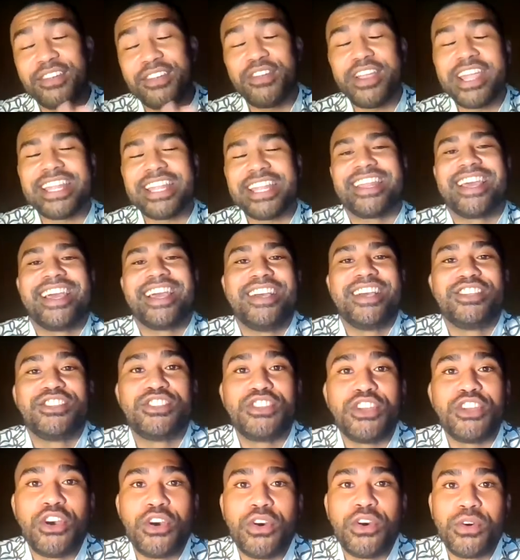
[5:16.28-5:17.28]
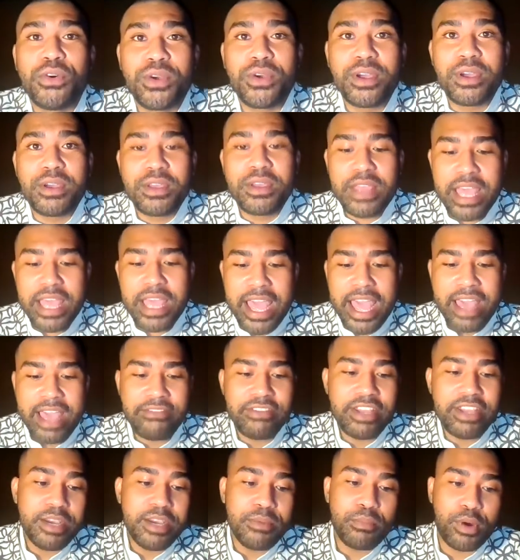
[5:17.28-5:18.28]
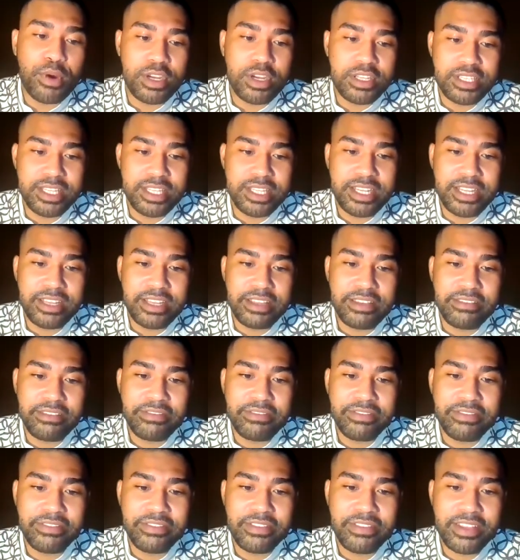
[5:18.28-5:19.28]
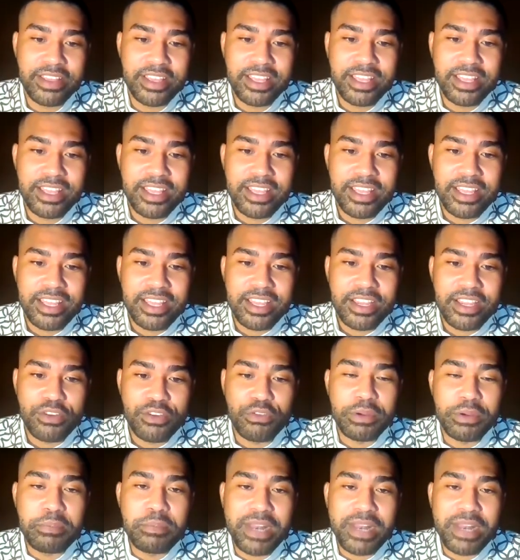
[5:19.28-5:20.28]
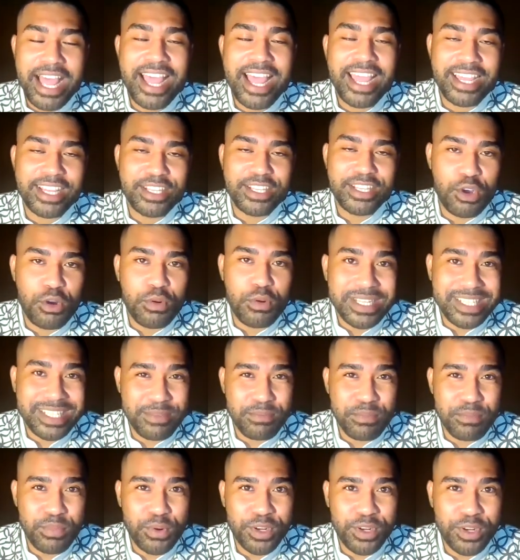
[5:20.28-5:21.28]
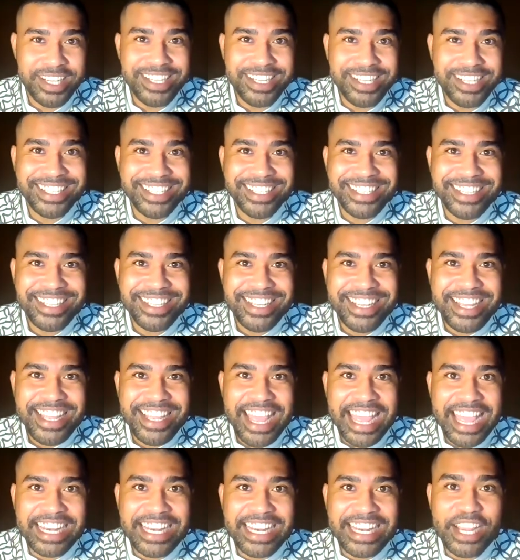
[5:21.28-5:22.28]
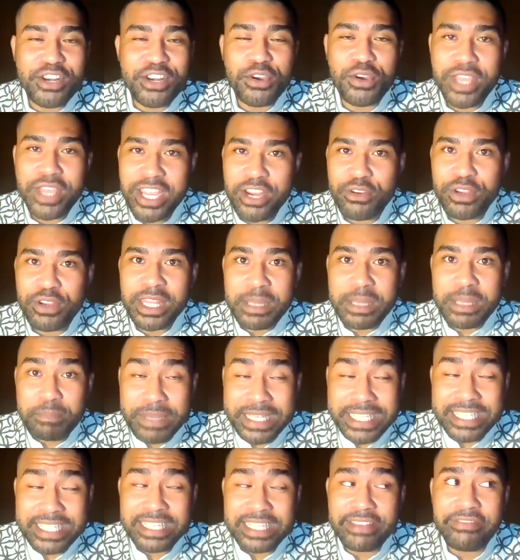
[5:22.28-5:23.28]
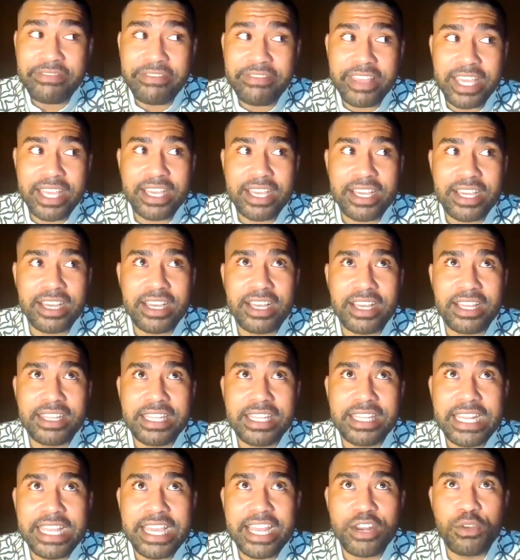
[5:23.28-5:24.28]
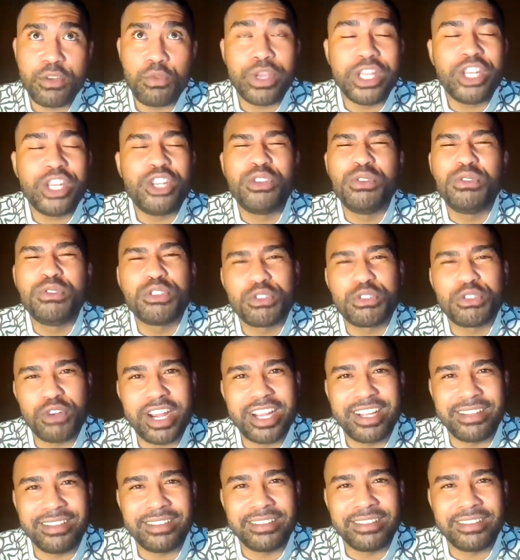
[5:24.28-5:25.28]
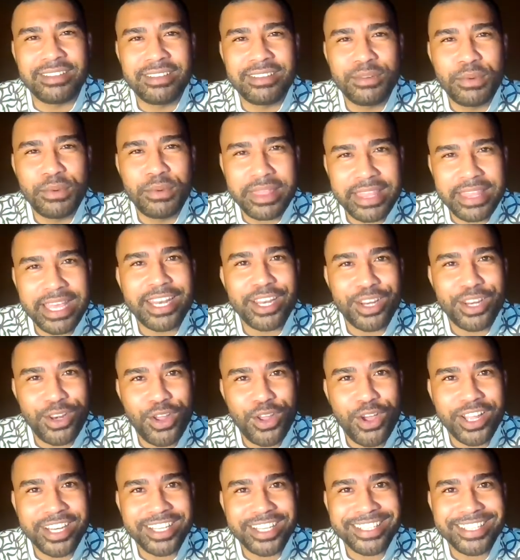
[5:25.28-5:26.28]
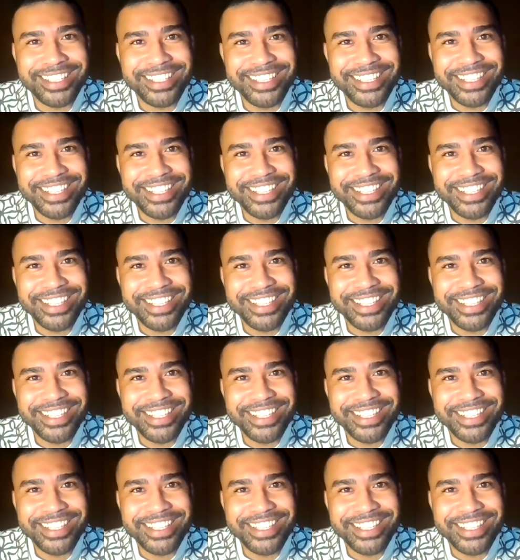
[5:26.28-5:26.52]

great. So having a positive reply is always important. And I know here in the Pacific, Liliana, we do struggle with that a lot.